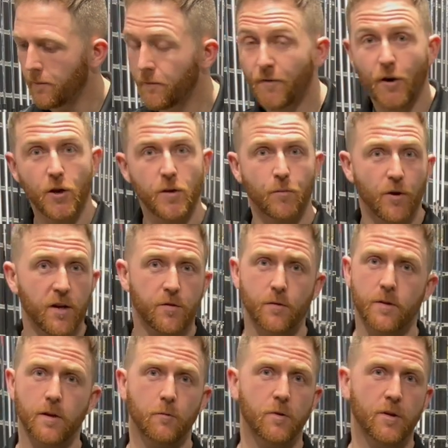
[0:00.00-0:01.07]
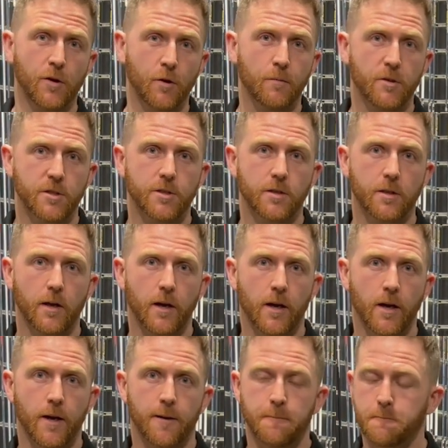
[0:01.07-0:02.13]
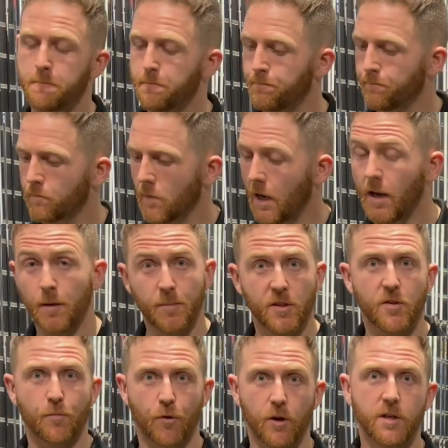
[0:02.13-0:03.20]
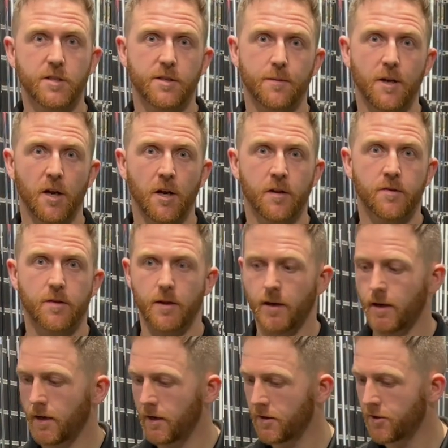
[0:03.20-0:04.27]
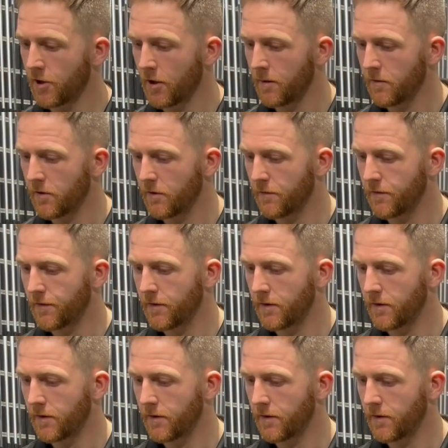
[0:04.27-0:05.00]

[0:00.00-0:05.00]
Very impressed with the numbers. And a bit surprised, to be honest, in terms of,